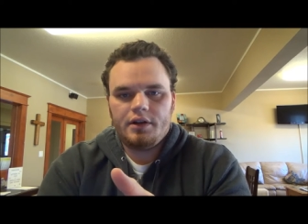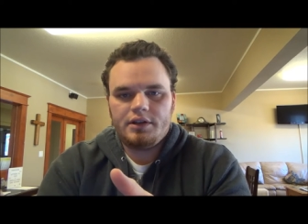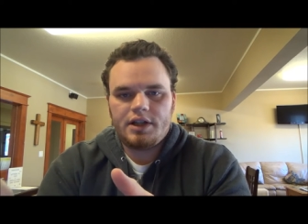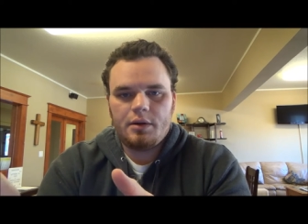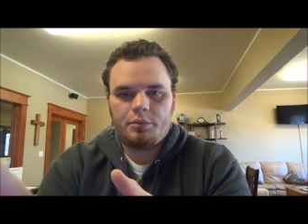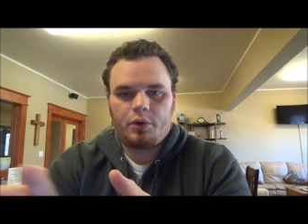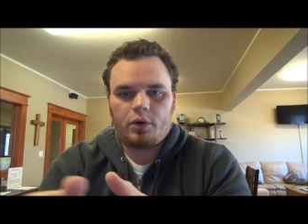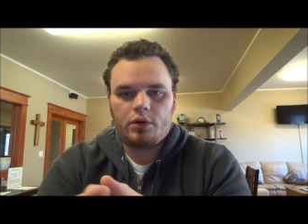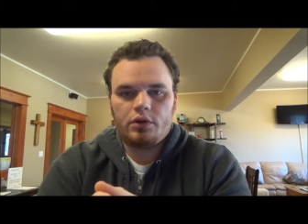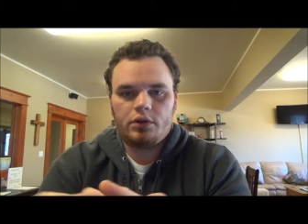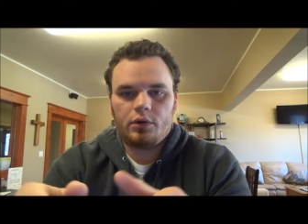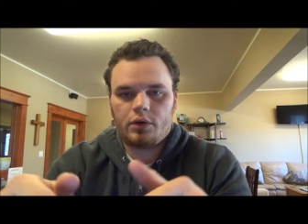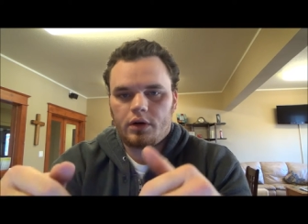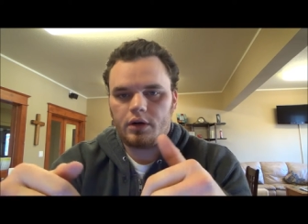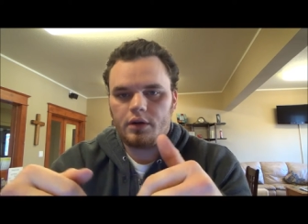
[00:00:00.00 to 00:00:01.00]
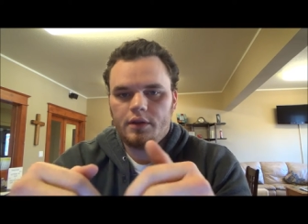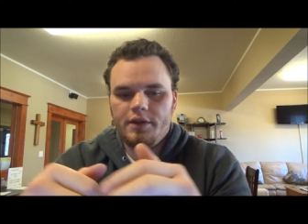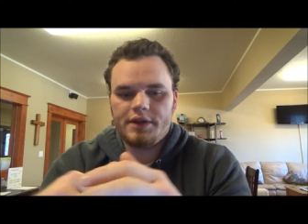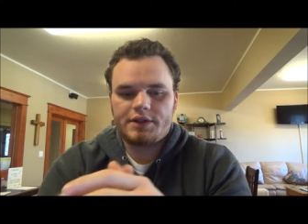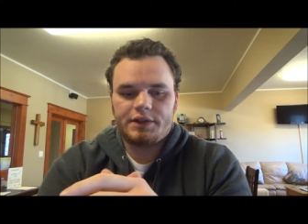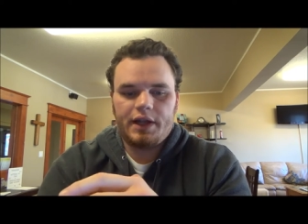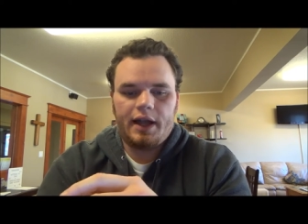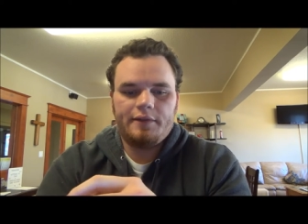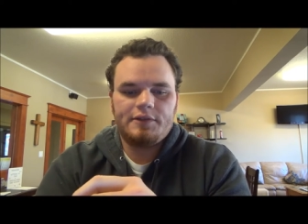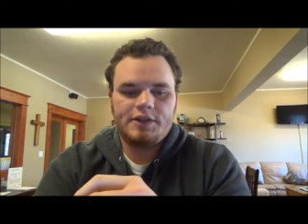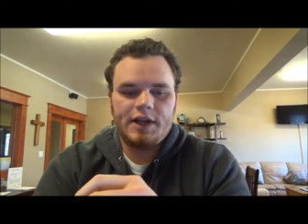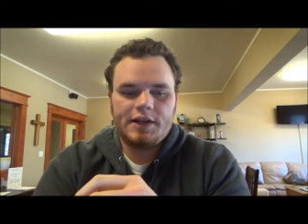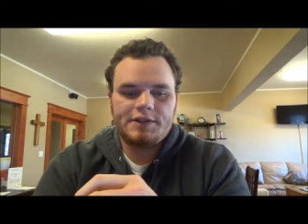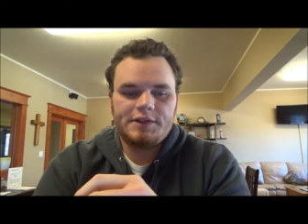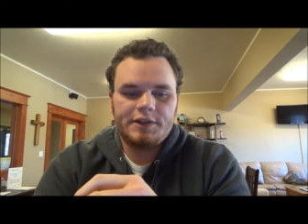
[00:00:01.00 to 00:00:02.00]
temporal or this life
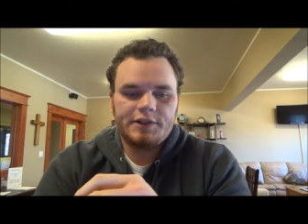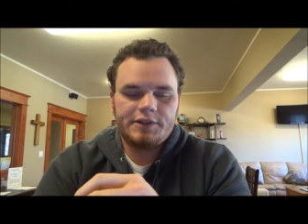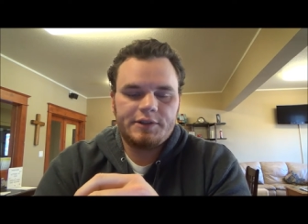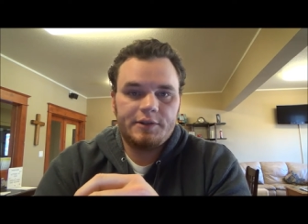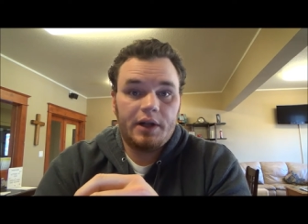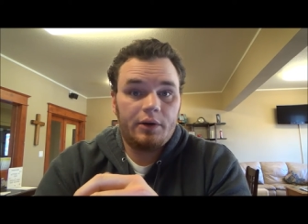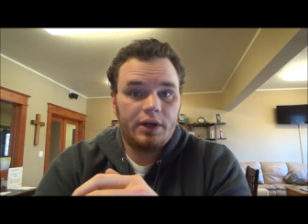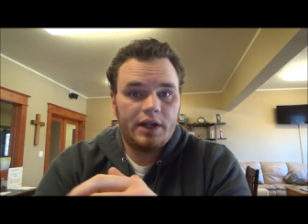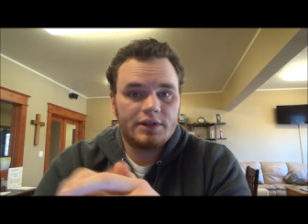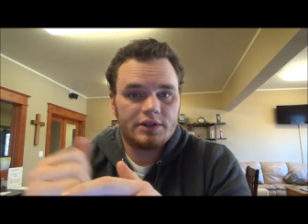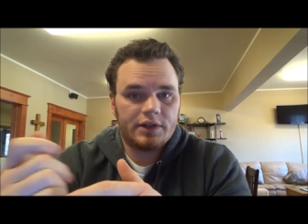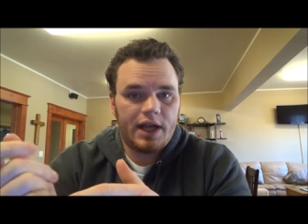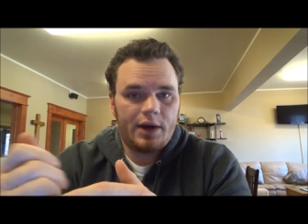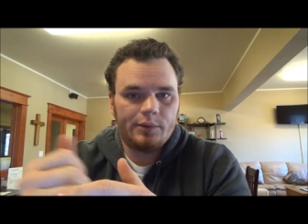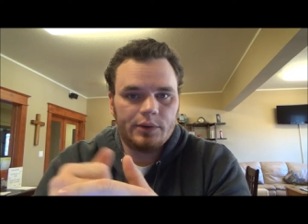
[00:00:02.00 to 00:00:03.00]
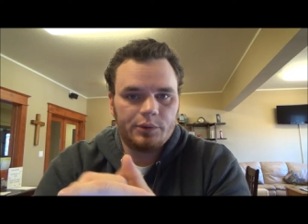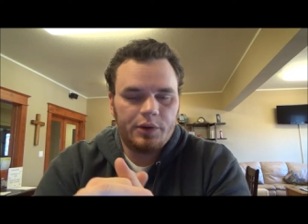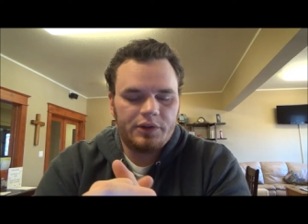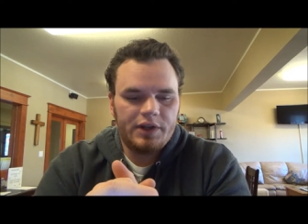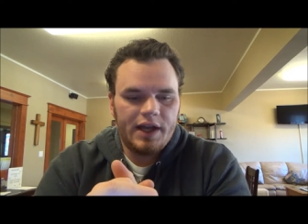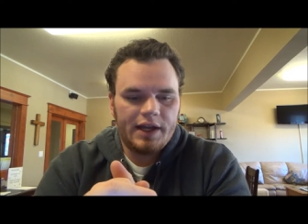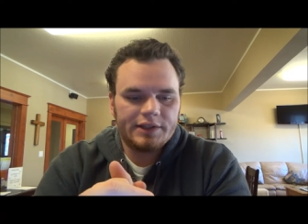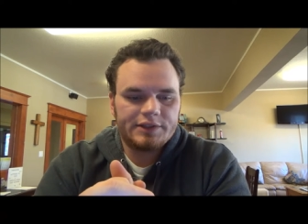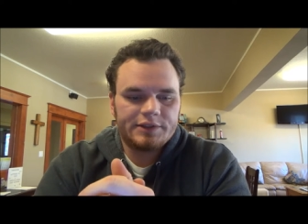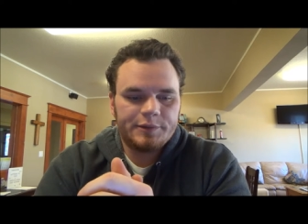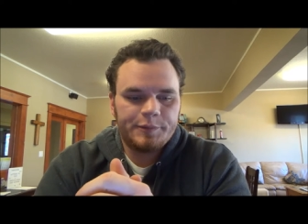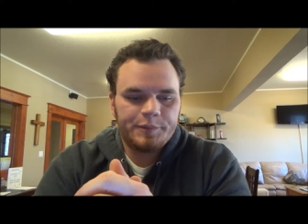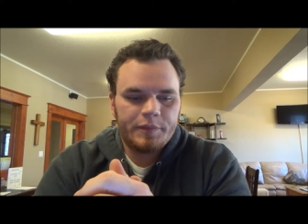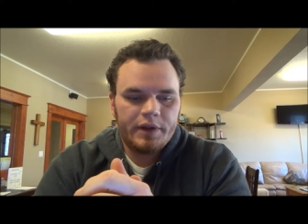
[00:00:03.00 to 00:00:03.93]
justice? And I would answer that one with yes.